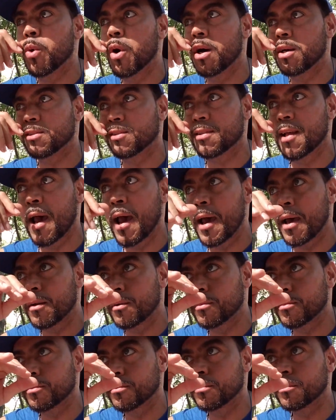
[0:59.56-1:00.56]
was that
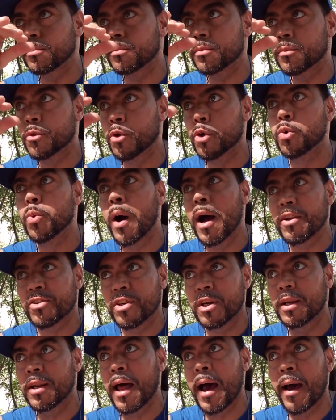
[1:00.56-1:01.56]
through
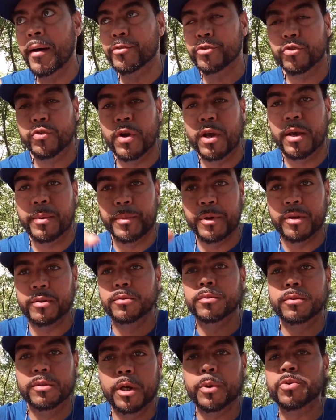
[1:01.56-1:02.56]
watching the live stream, and
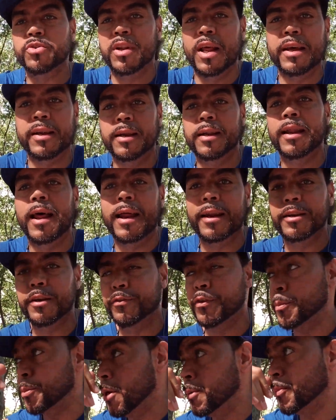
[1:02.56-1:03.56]
he was letting a lot of
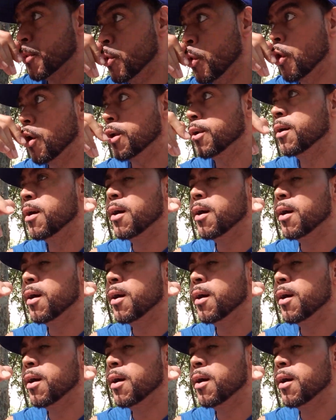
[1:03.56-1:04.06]
different people on,